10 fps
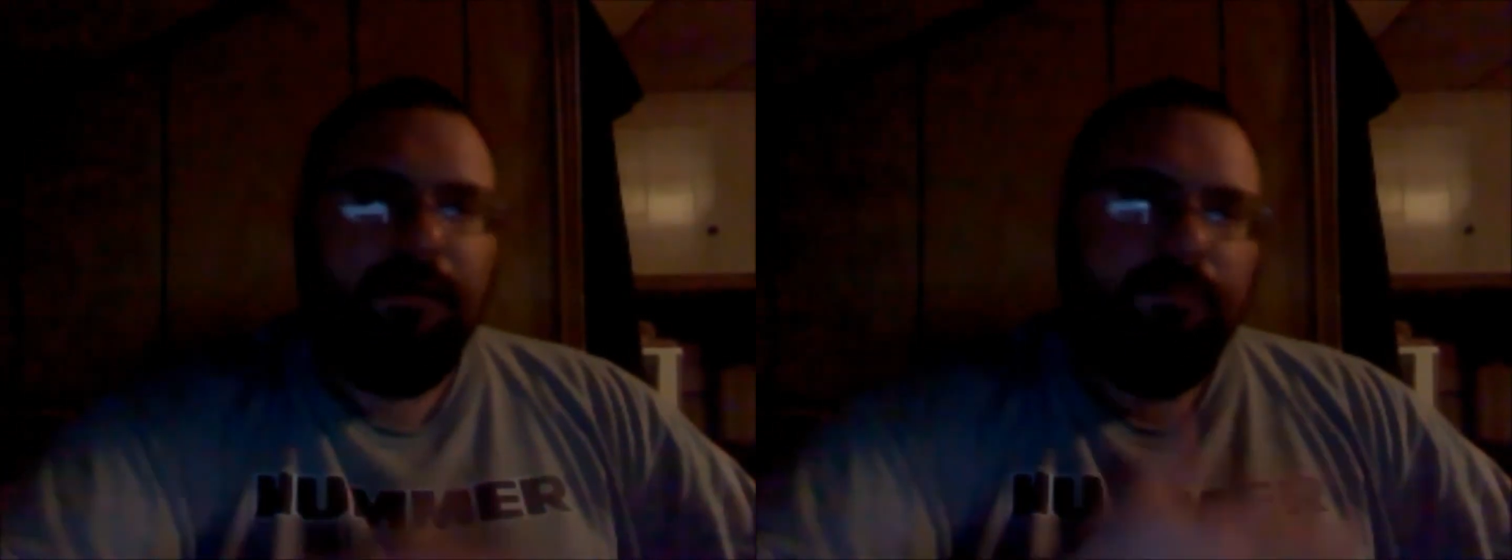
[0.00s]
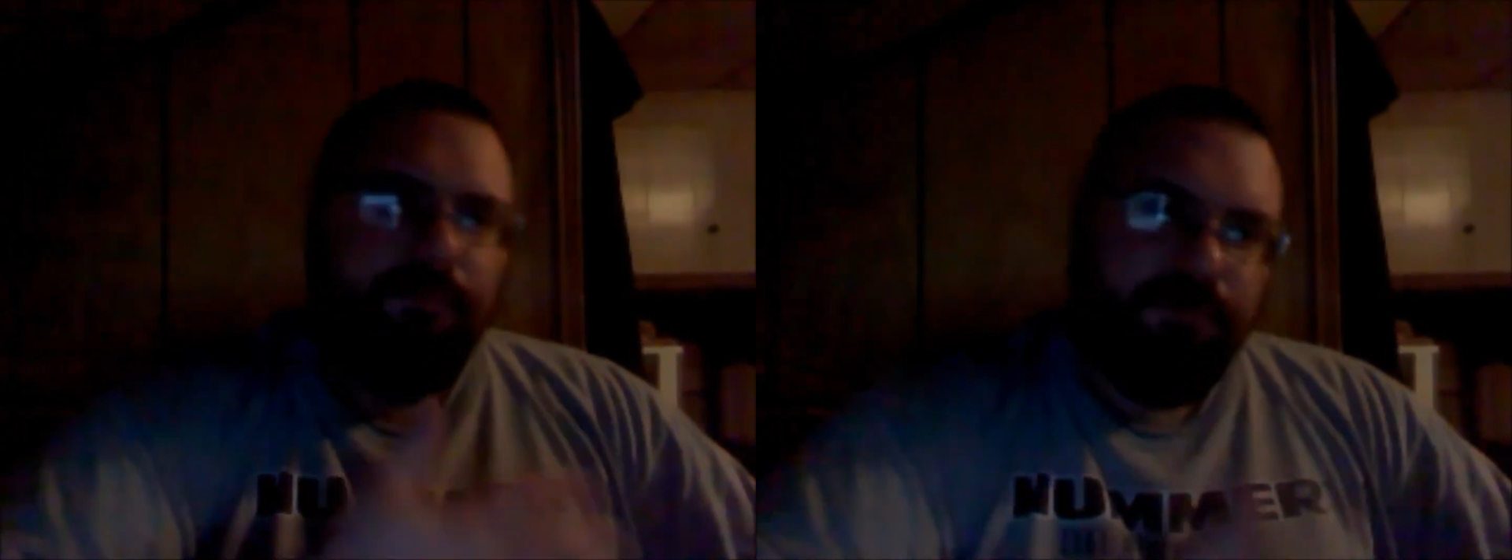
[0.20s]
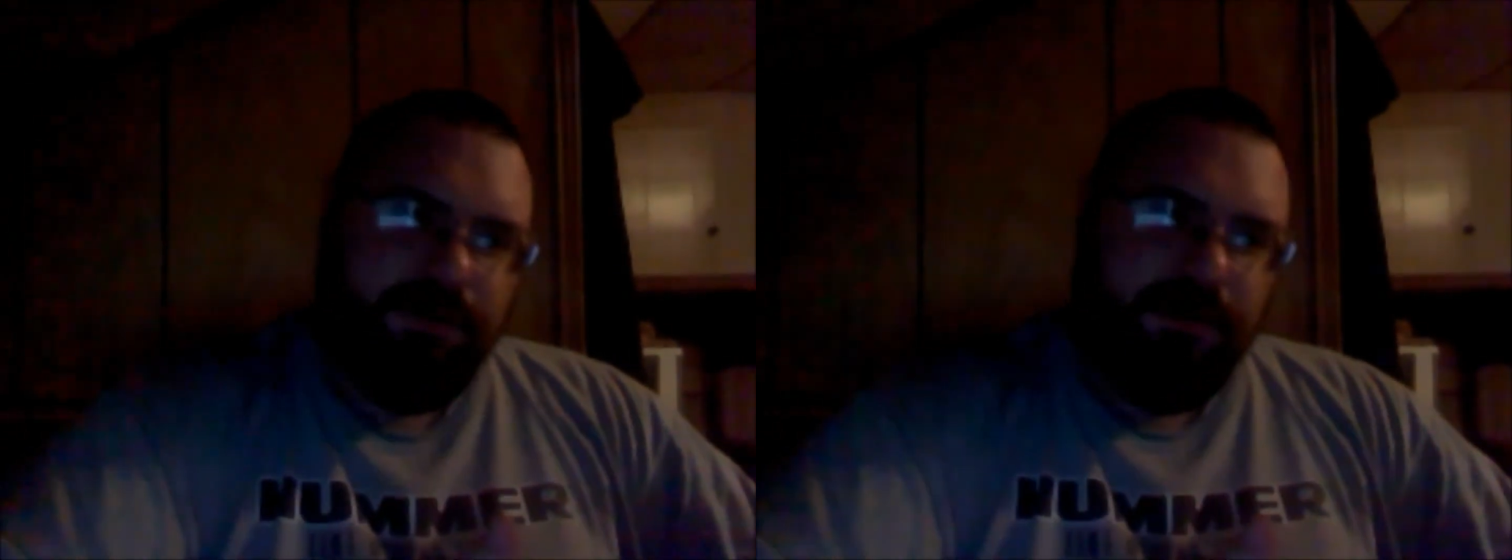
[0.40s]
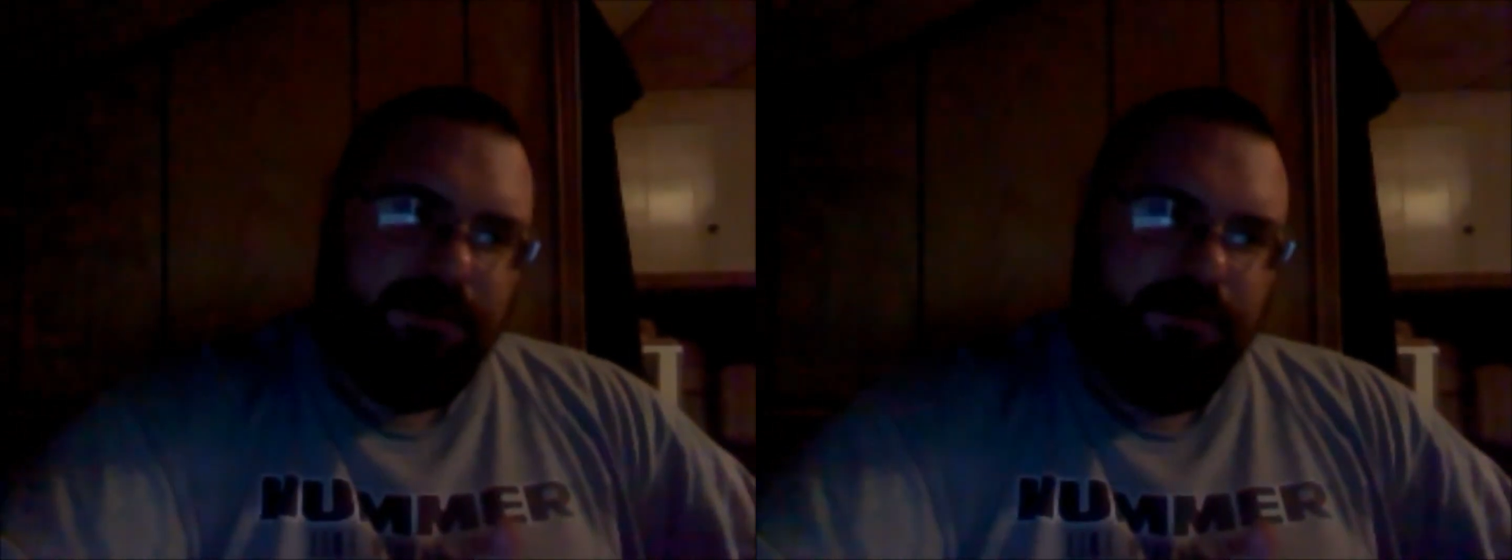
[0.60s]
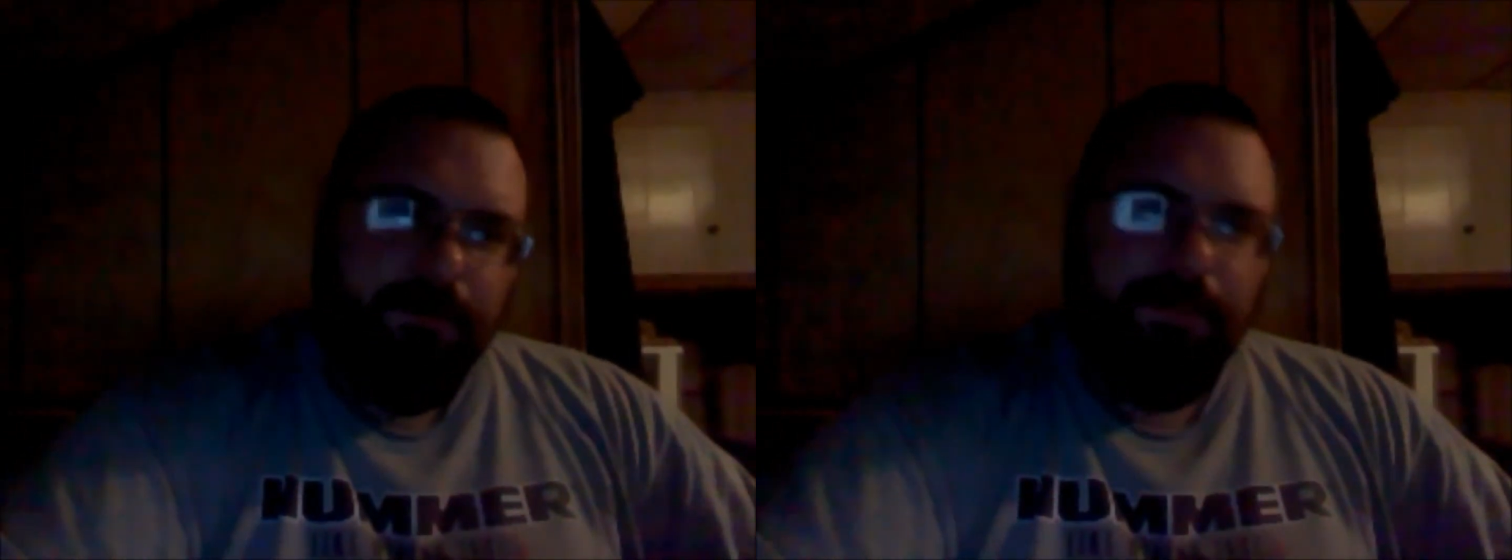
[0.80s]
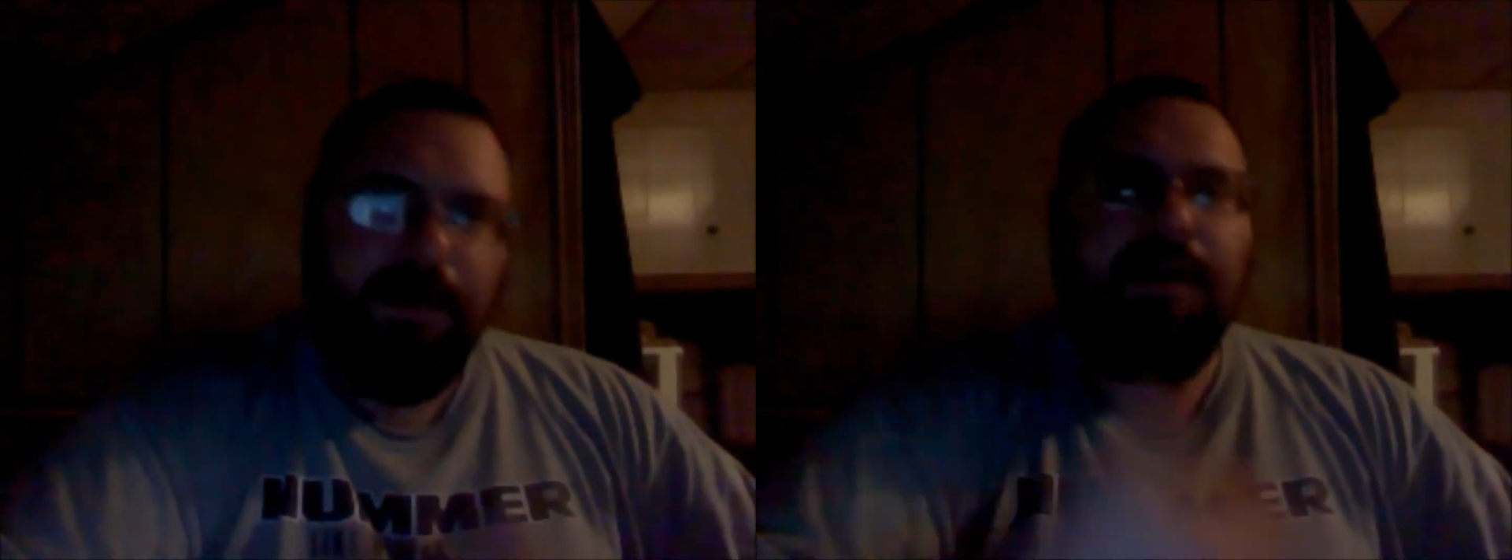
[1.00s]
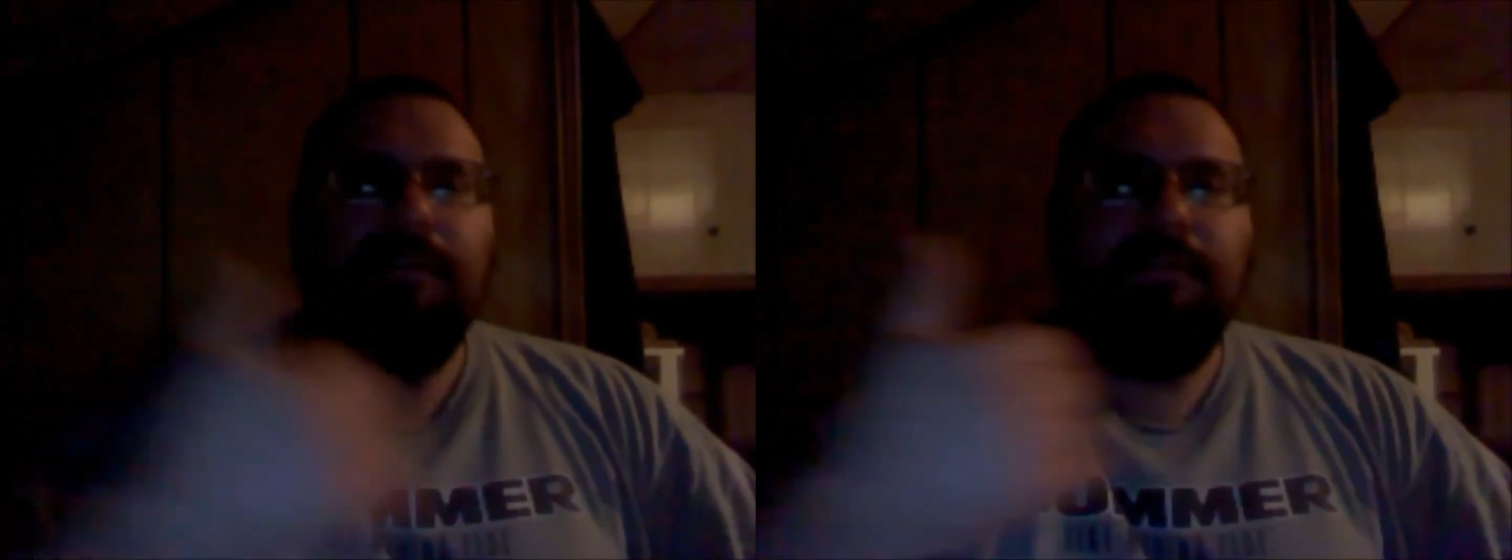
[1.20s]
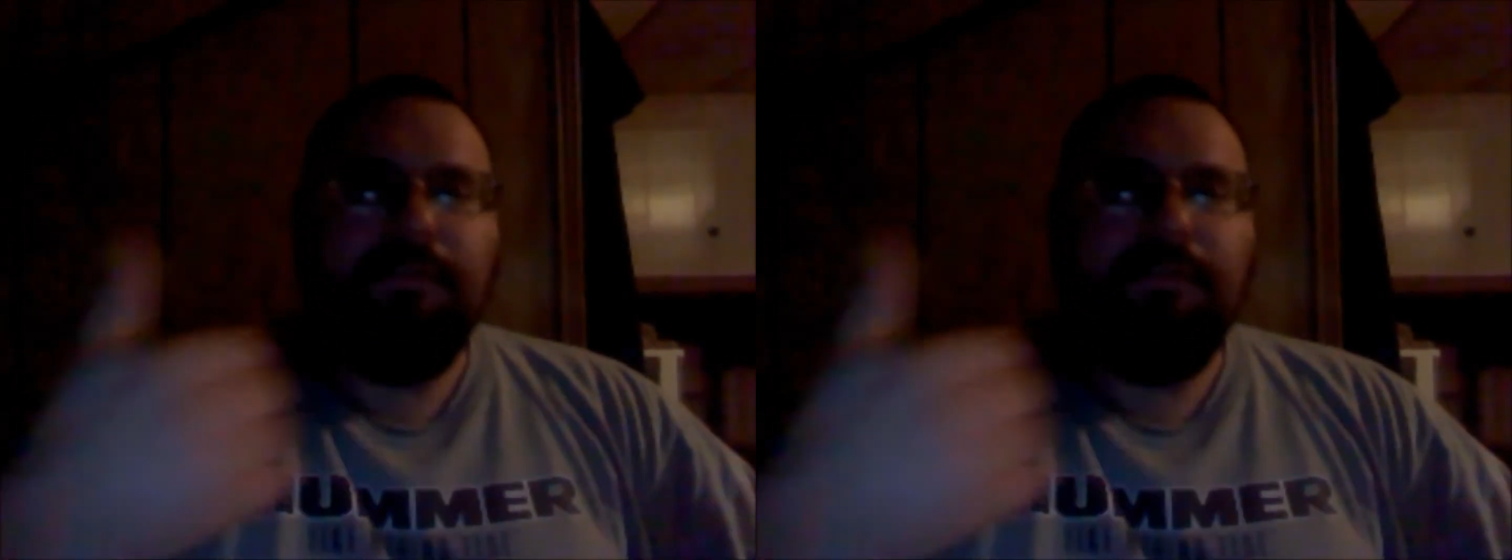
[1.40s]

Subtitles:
Mushin, no mind.